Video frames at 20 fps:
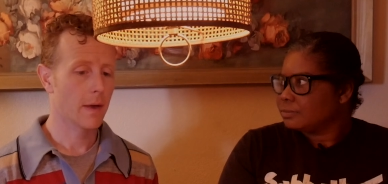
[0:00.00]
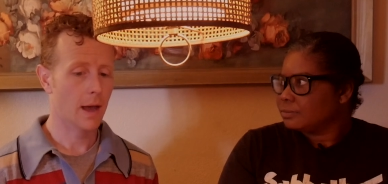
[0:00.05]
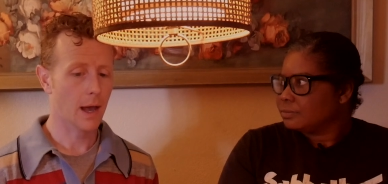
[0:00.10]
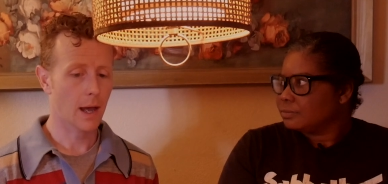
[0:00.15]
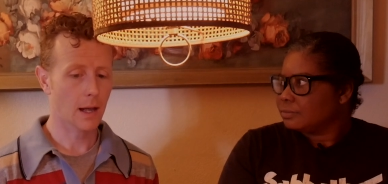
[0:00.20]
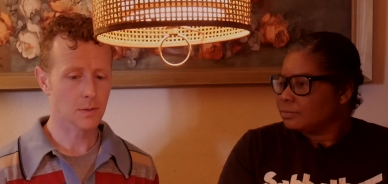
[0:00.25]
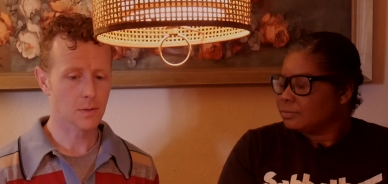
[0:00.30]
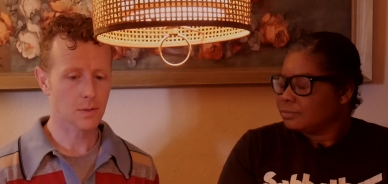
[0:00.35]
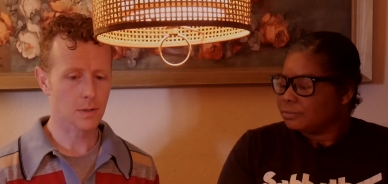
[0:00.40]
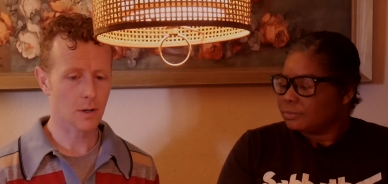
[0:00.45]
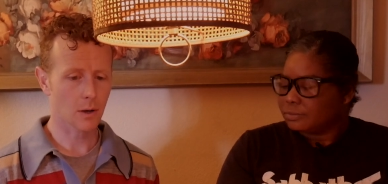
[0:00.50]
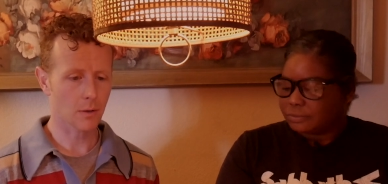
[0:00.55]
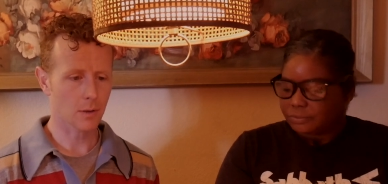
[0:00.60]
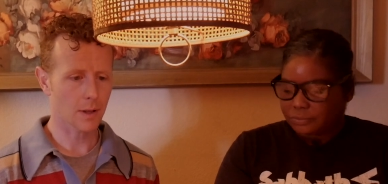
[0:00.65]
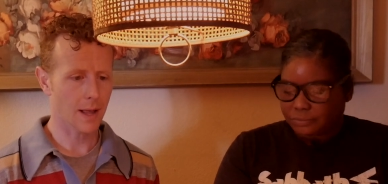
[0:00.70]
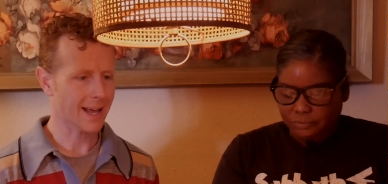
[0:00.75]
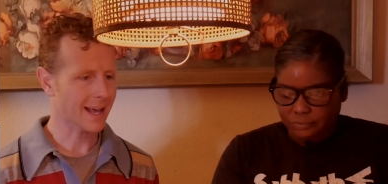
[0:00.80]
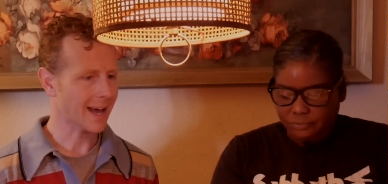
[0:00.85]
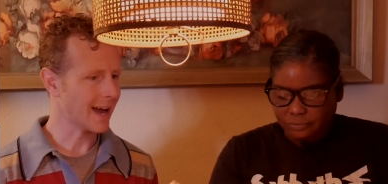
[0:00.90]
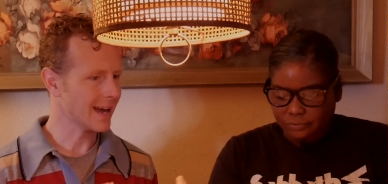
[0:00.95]
Speaker 1: And so
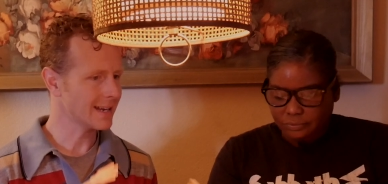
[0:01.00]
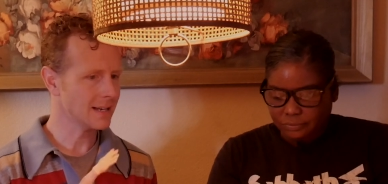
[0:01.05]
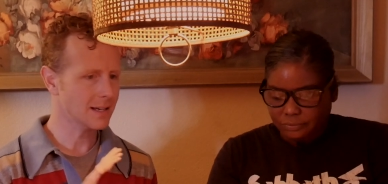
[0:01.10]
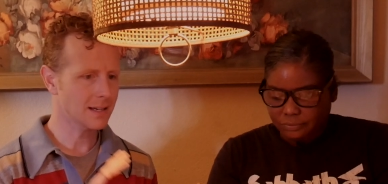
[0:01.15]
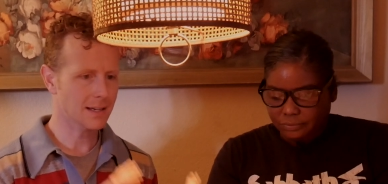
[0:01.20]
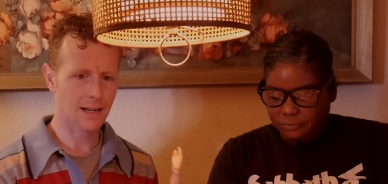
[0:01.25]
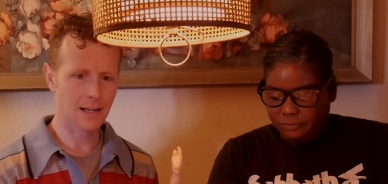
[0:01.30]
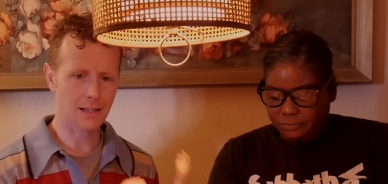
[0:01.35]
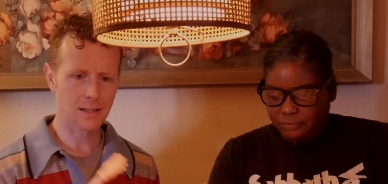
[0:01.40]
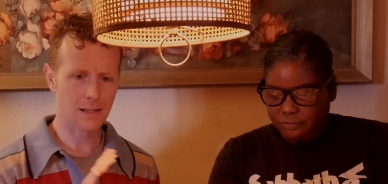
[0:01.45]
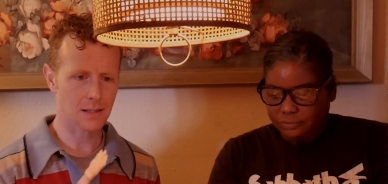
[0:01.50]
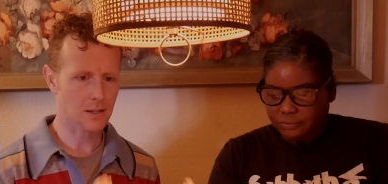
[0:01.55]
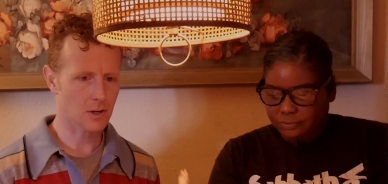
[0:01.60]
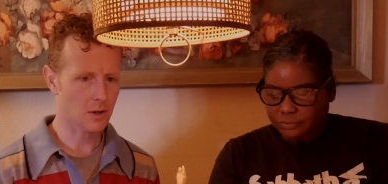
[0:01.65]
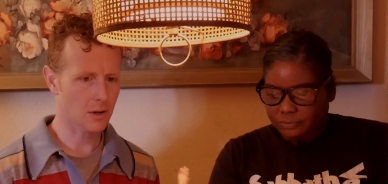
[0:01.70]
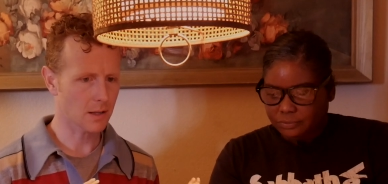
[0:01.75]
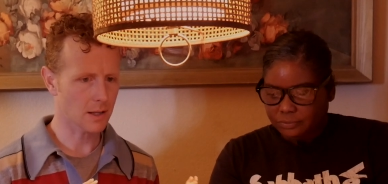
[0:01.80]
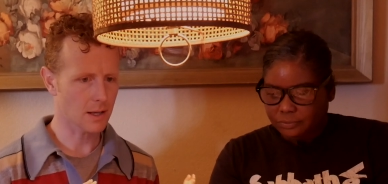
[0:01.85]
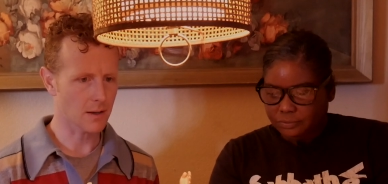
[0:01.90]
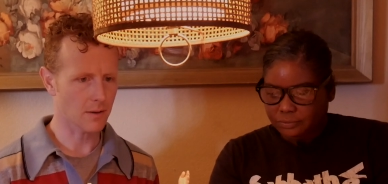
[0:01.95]
like I didn't
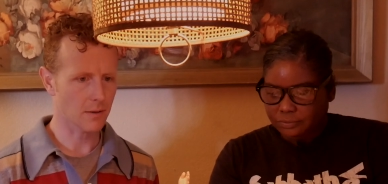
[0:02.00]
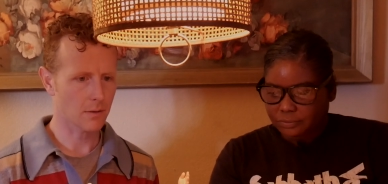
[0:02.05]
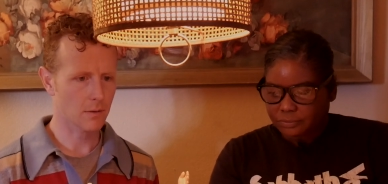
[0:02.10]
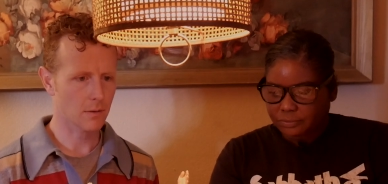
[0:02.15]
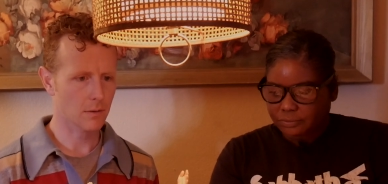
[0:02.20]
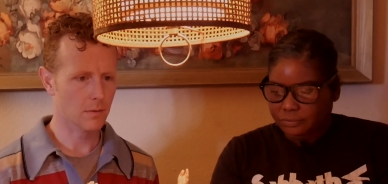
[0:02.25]
necessarily